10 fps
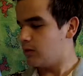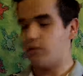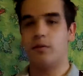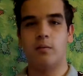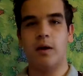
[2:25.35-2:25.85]

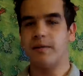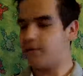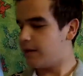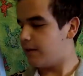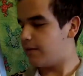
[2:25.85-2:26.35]
the
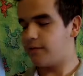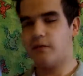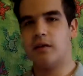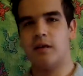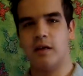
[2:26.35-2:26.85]
wavelength
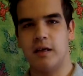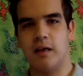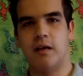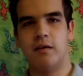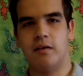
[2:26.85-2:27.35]

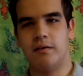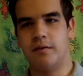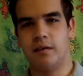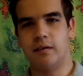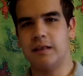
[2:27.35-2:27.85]
in
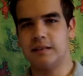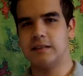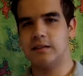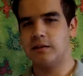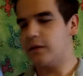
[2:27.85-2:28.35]

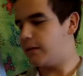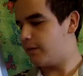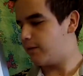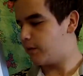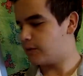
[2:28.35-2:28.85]

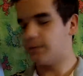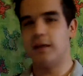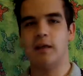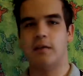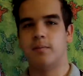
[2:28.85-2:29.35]
the first
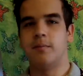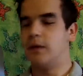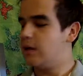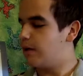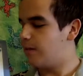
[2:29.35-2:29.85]
medium,
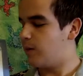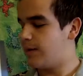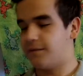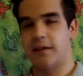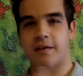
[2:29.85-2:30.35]
and the
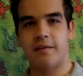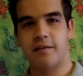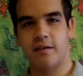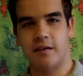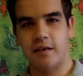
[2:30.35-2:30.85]
wavelength
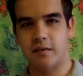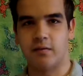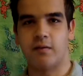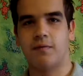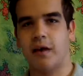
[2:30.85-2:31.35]
in the
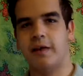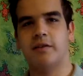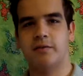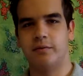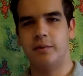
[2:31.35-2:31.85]

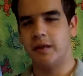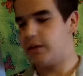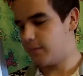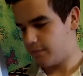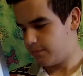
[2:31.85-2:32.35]
refraction
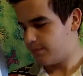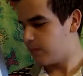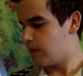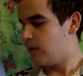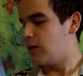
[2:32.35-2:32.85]
medium,
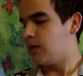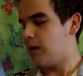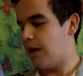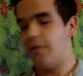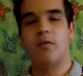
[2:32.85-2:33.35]

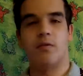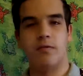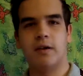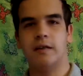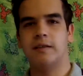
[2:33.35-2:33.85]
and the
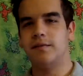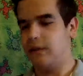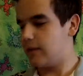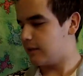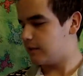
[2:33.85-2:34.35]
refractive
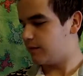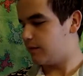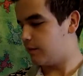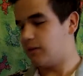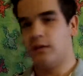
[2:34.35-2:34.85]
index of
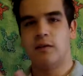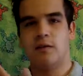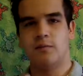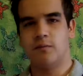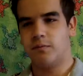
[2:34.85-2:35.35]
the
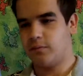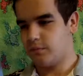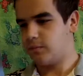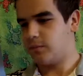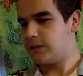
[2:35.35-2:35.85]

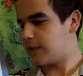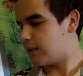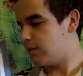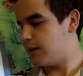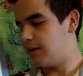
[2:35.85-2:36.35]

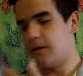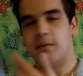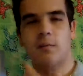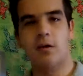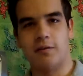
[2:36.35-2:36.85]
second
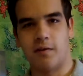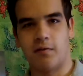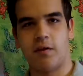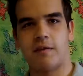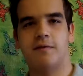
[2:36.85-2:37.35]
medium over the
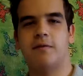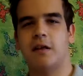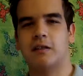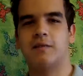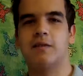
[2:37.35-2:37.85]

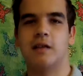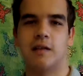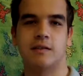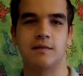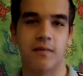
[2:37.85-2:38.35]
refractive
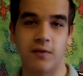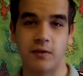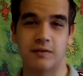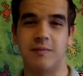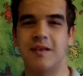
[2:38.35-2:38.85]
index of the
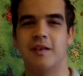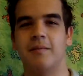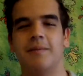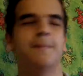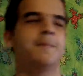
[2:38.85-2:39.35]
first medium.